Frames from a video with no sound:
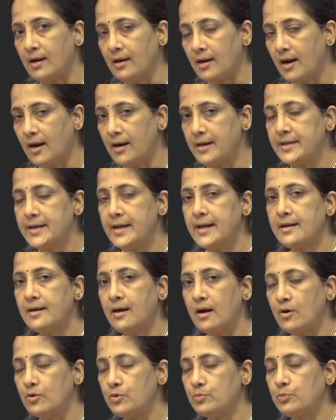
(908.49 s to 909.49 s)
cardiac
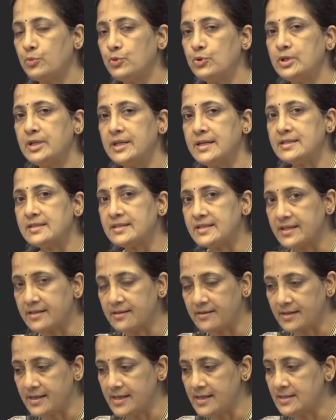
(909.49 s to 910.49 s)
output is
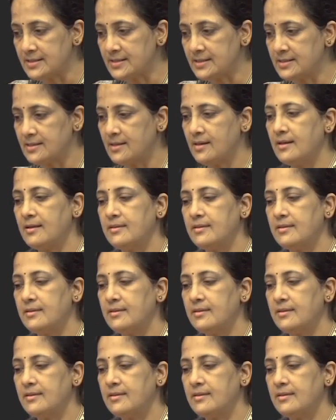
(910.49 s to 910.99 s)
decreased,